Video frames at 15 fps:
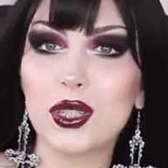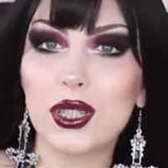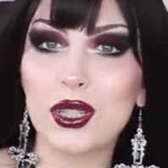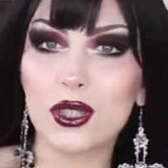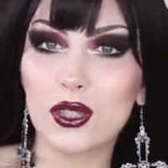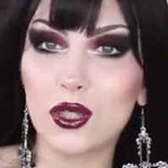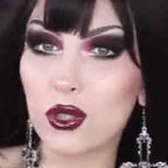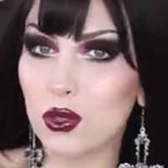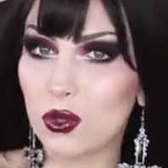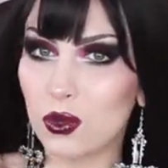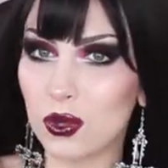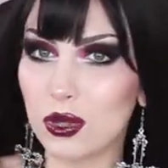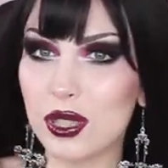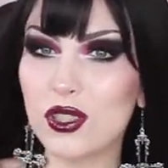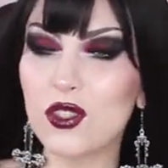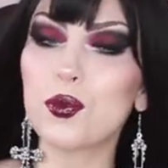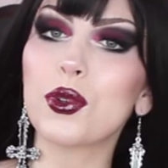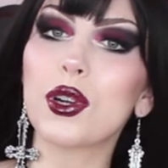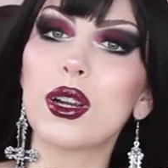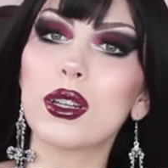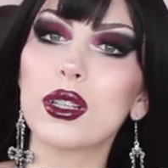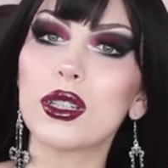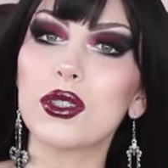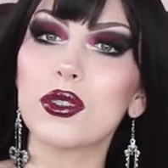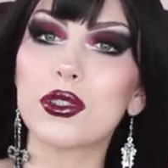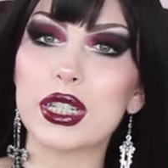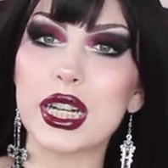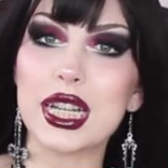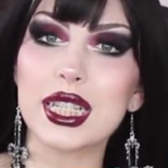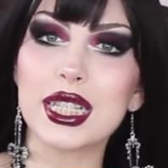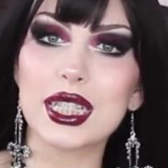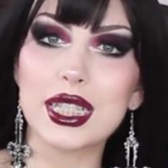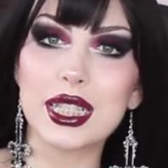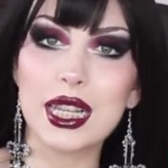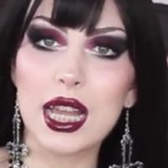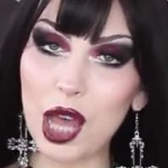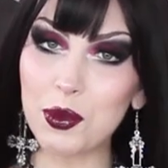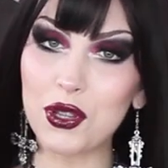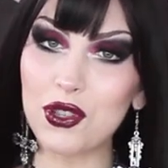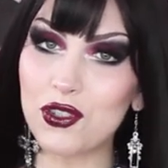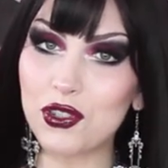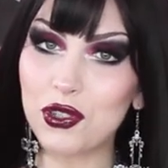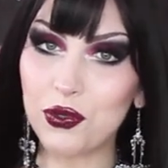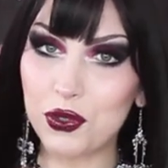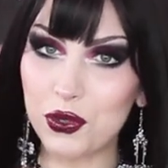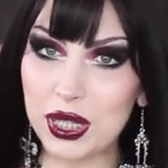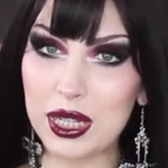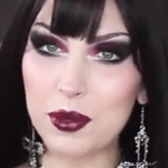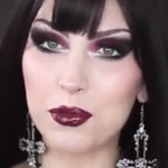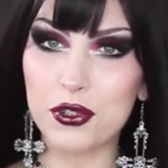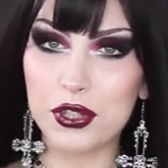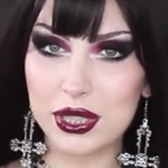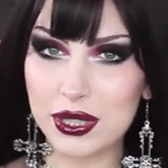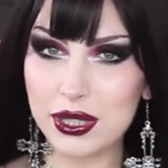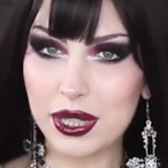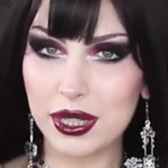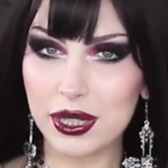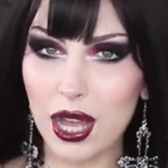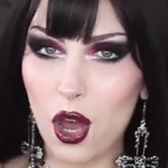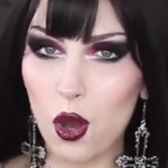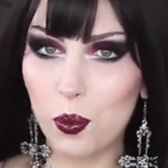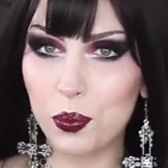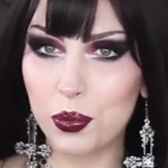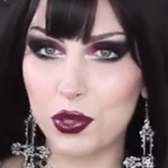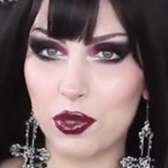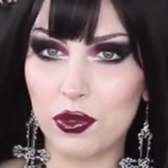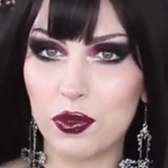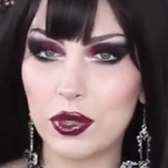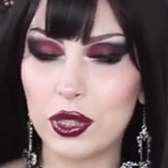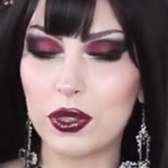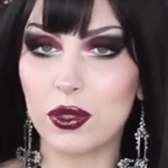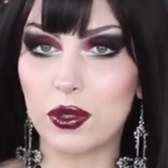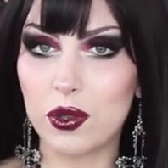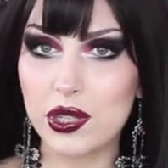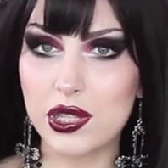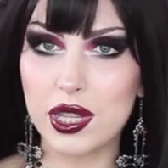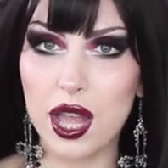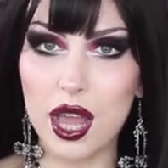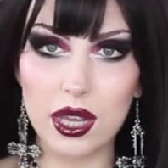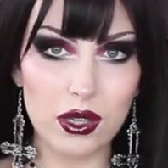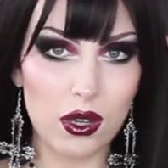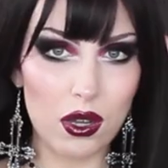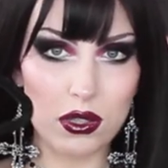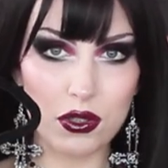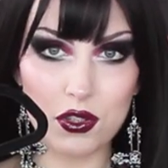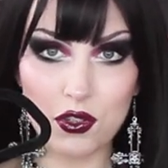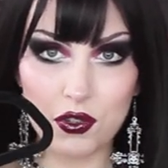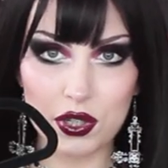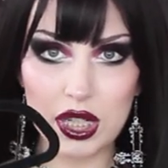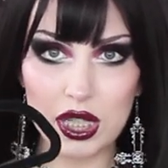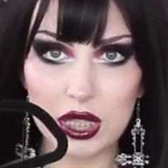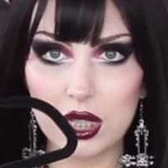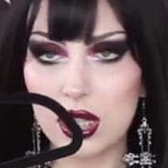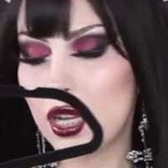the Ghoulish party dress. I'm not sure if you can appreciate how beautiful it looks like on screen,